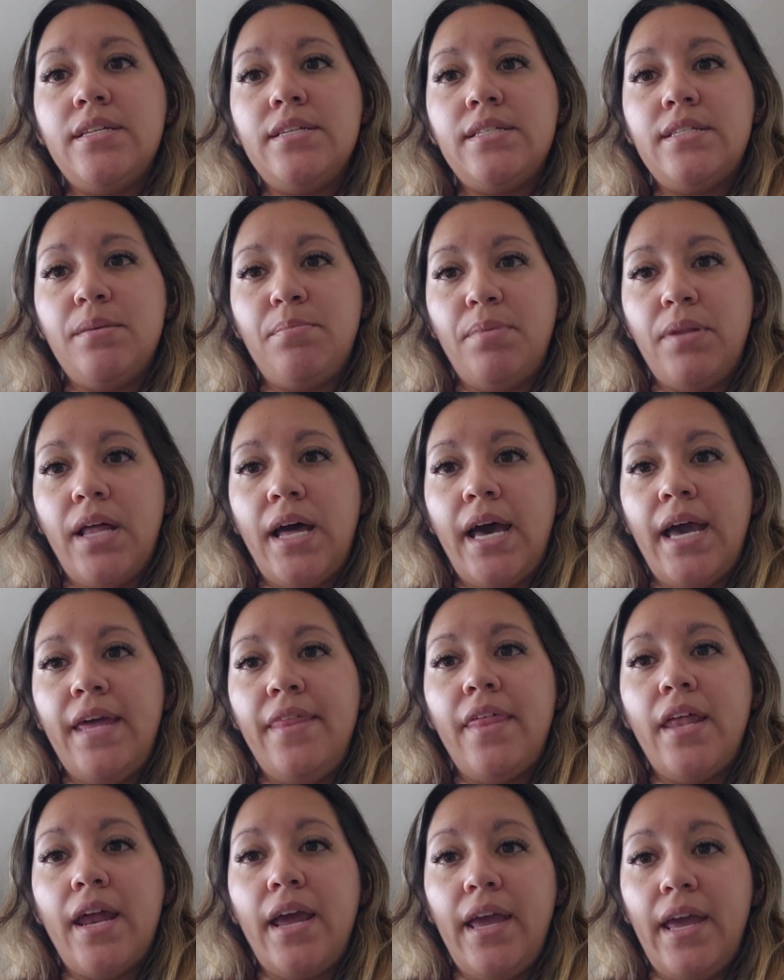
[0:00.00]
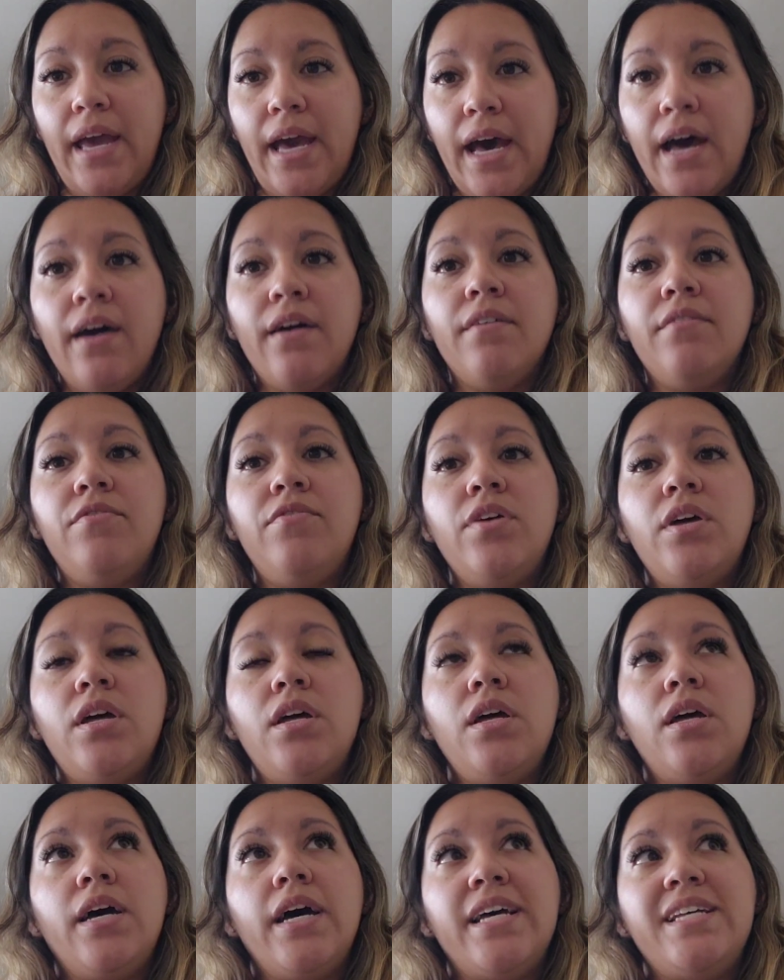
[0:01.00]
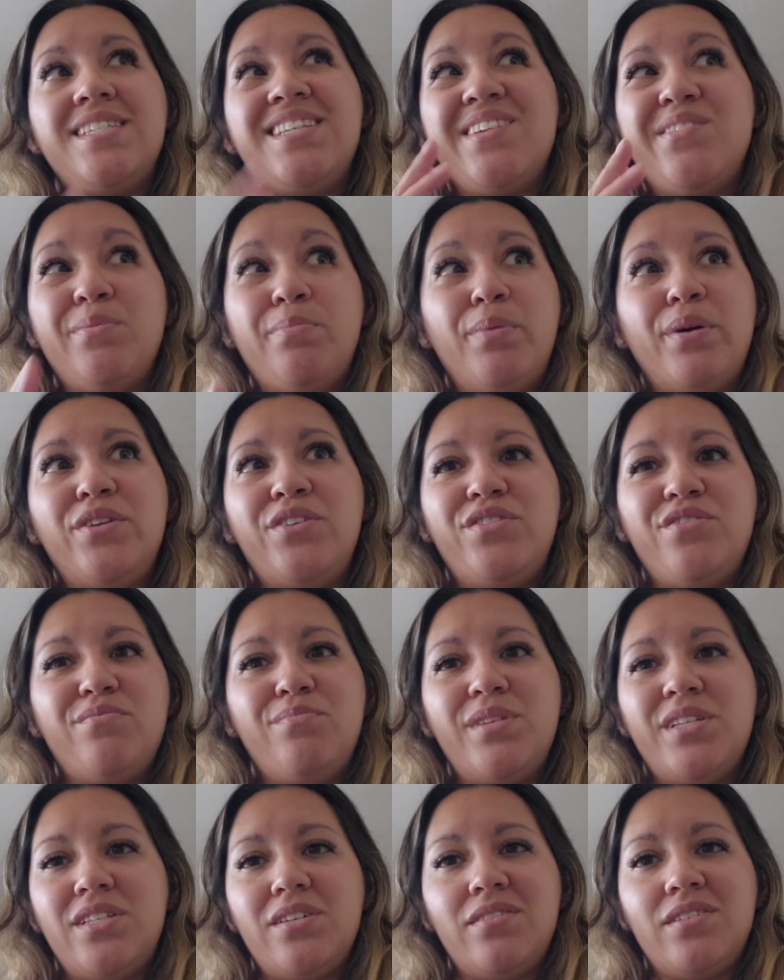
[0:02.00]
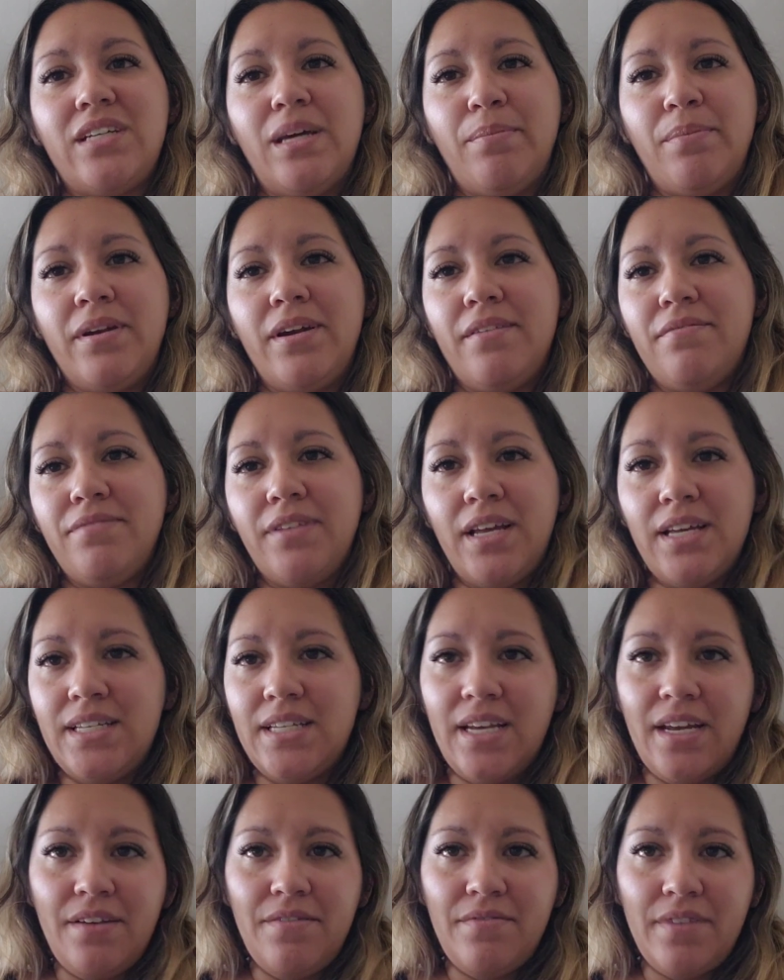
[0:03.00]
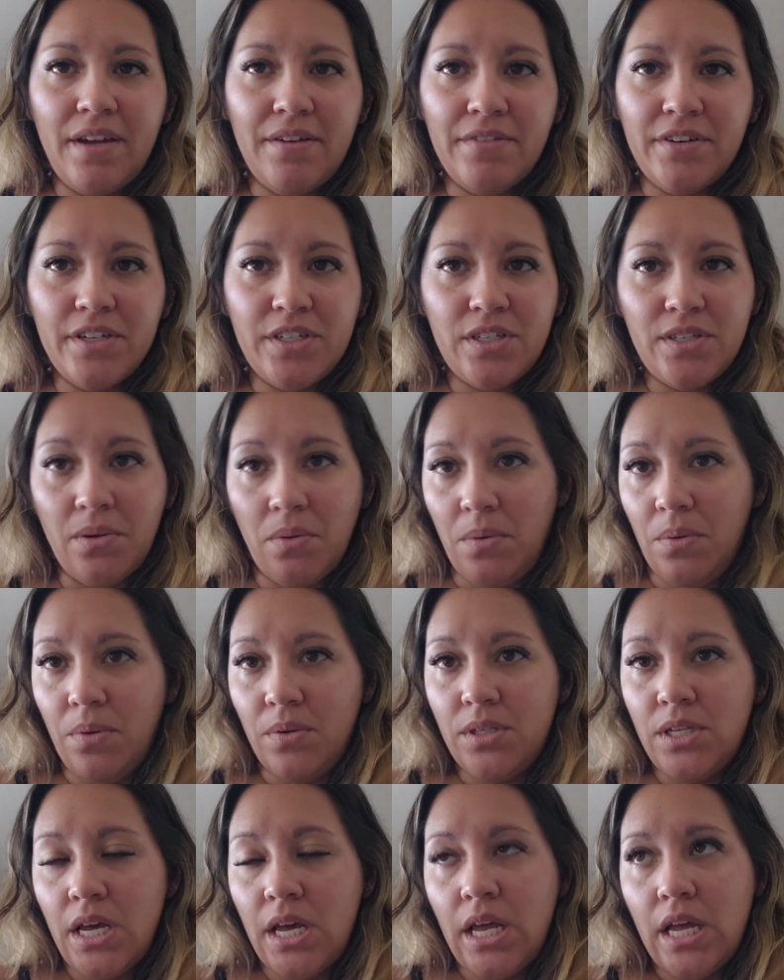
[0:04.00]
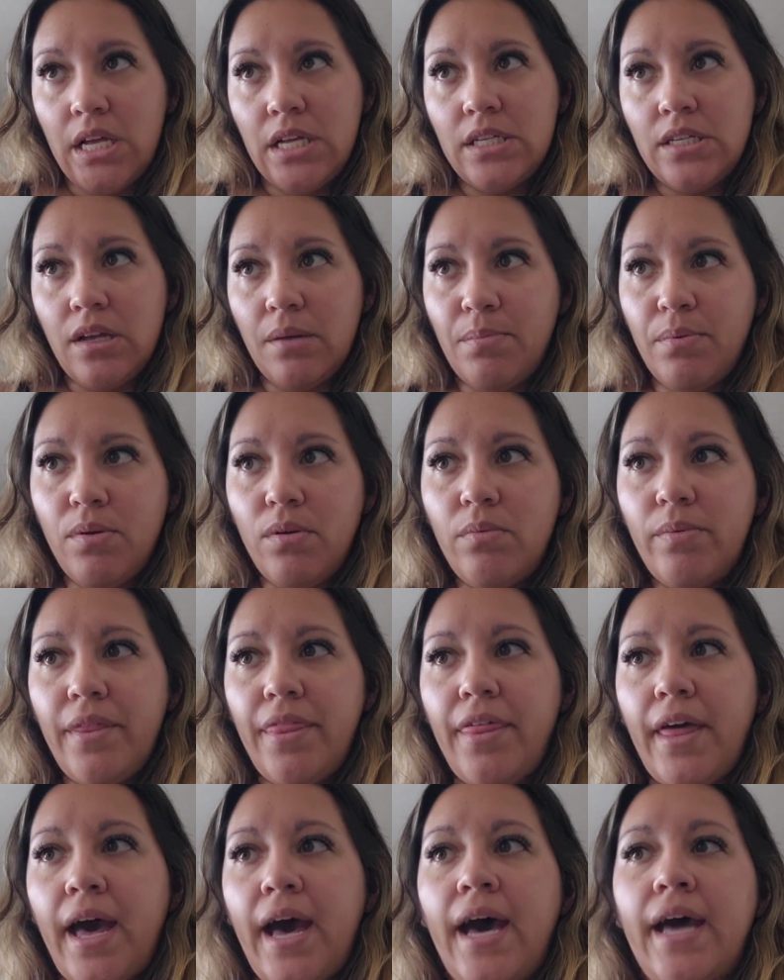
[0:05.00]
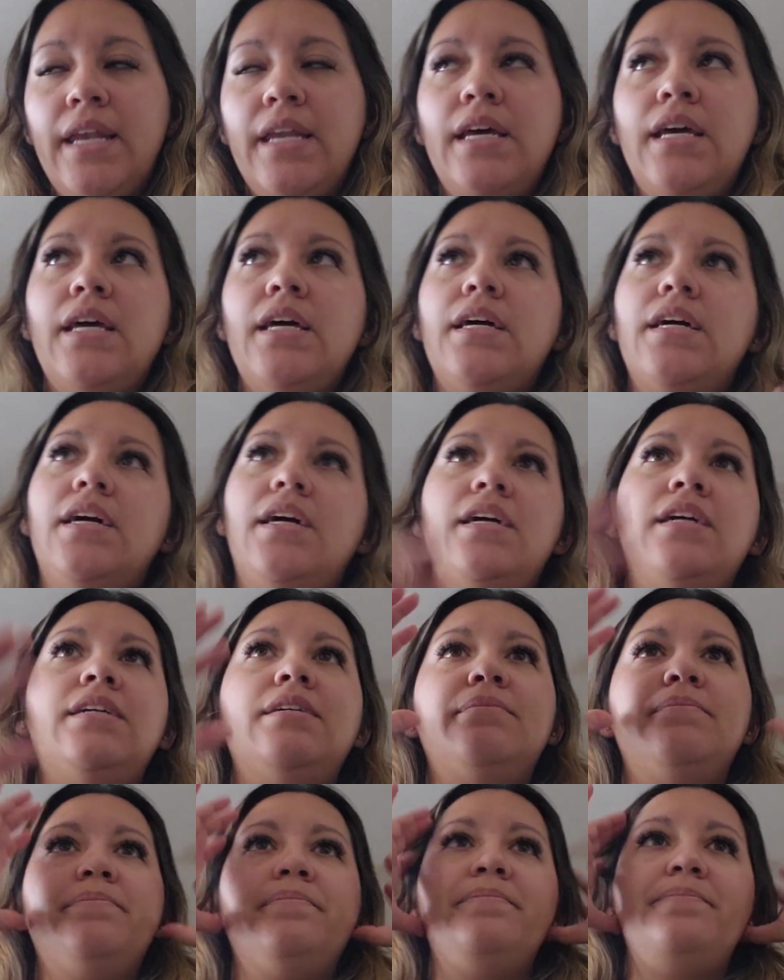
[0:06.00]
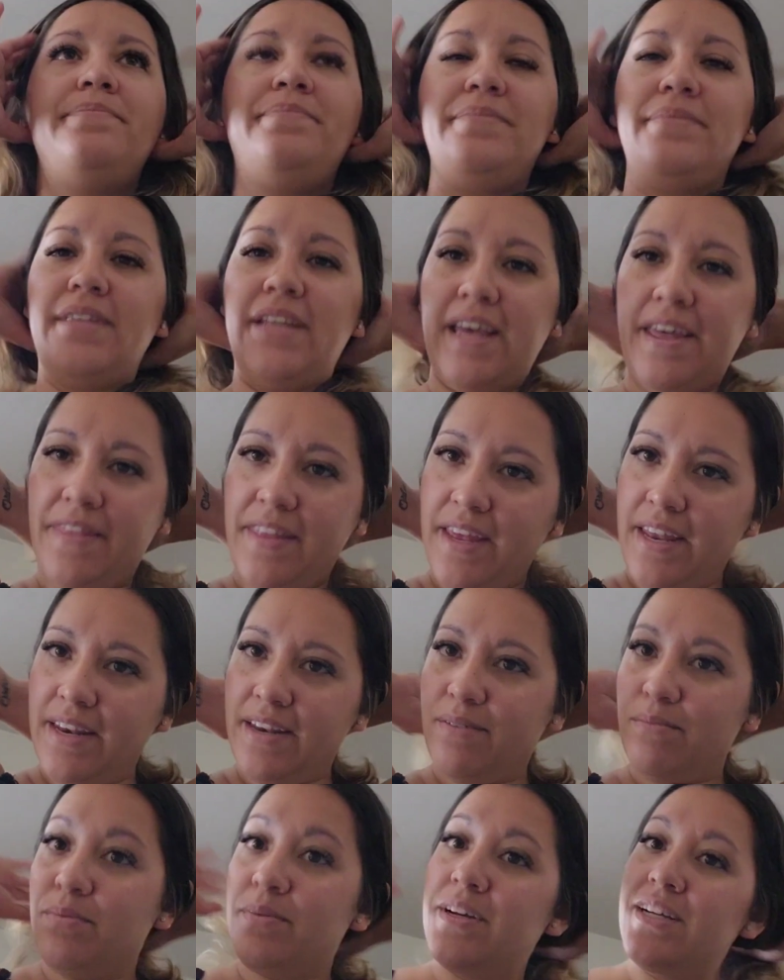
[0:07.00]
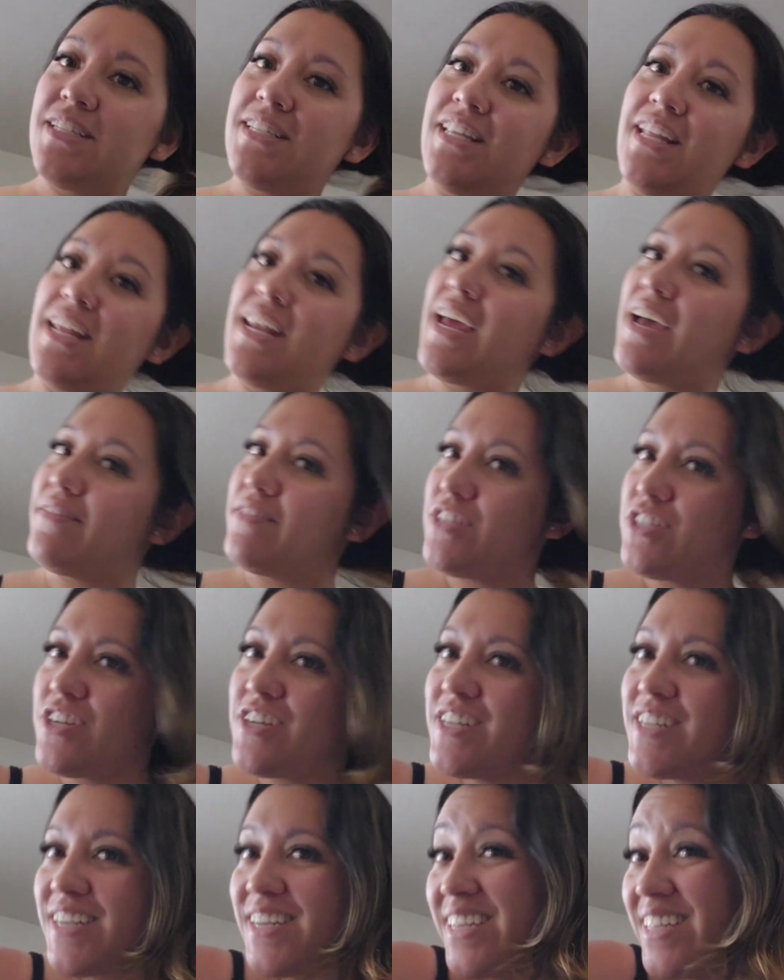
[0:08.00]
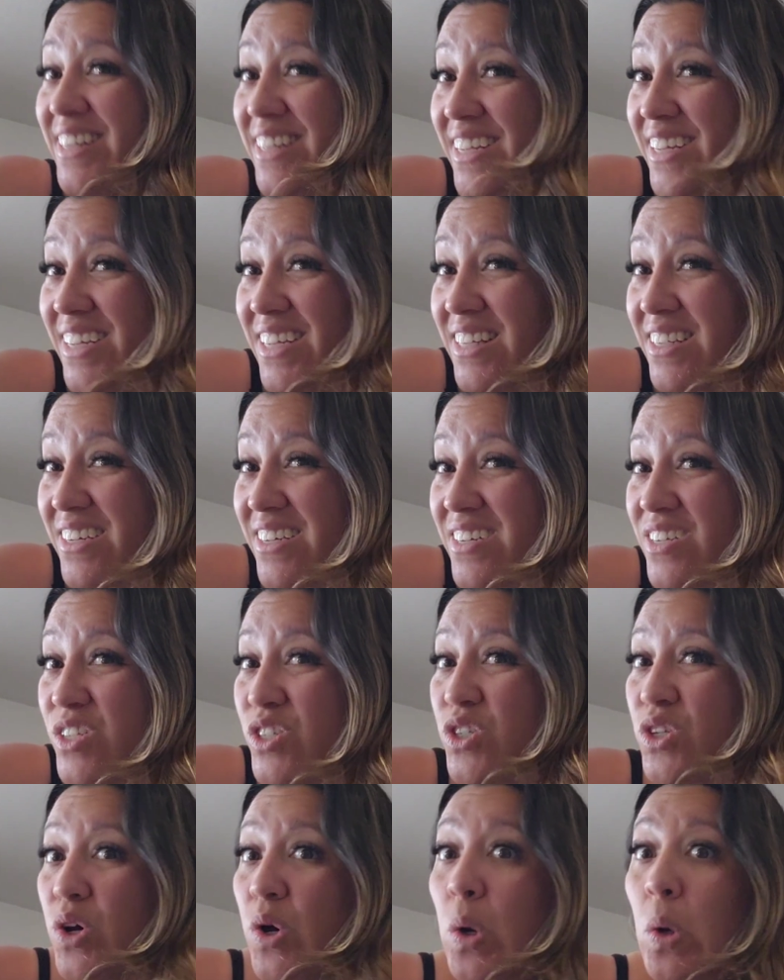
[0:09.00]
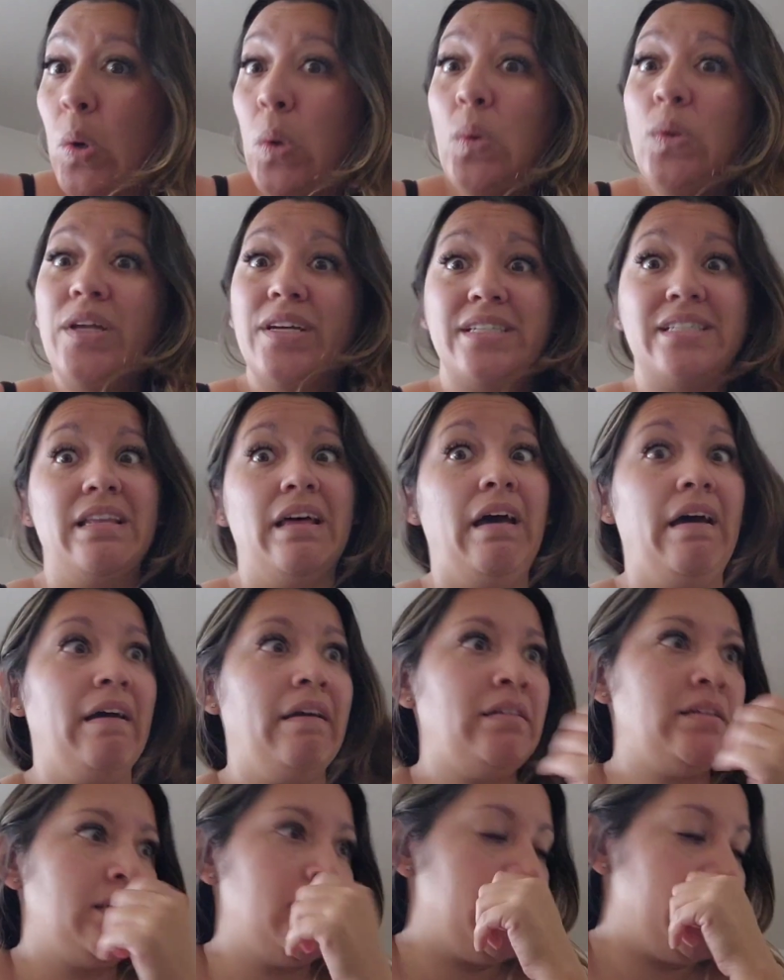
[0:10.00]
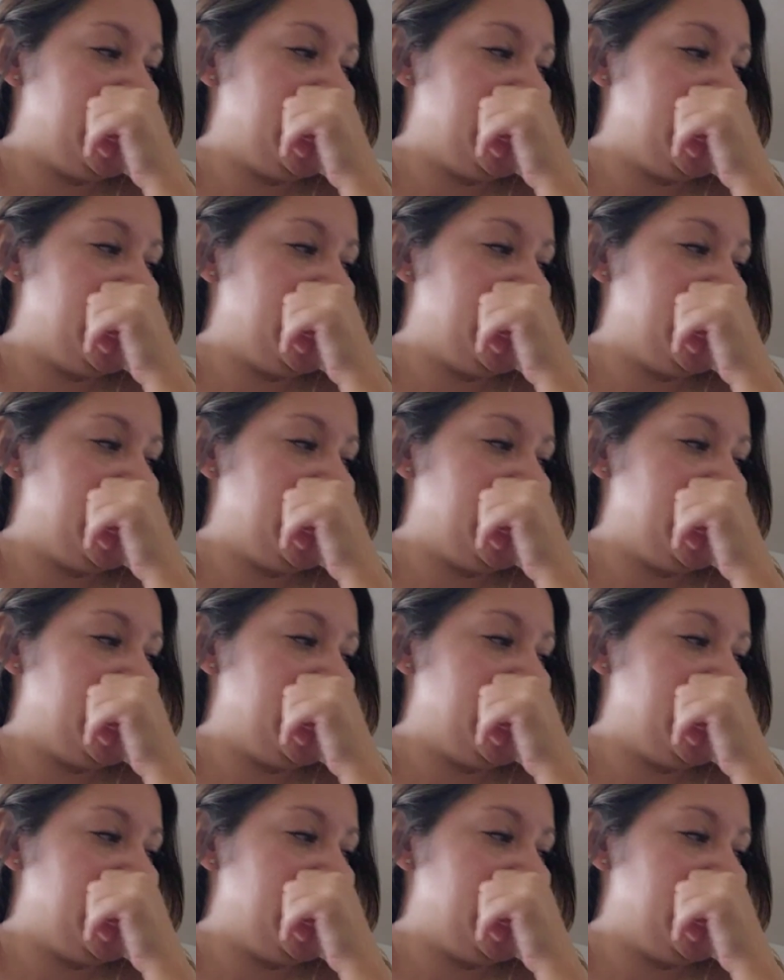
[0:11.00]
supply that I have. I still have a bunch of Mystical Diamond Art floss that I've never sold, so I'll pull with that. And then, well, because then I haven't started anything either, so there's that.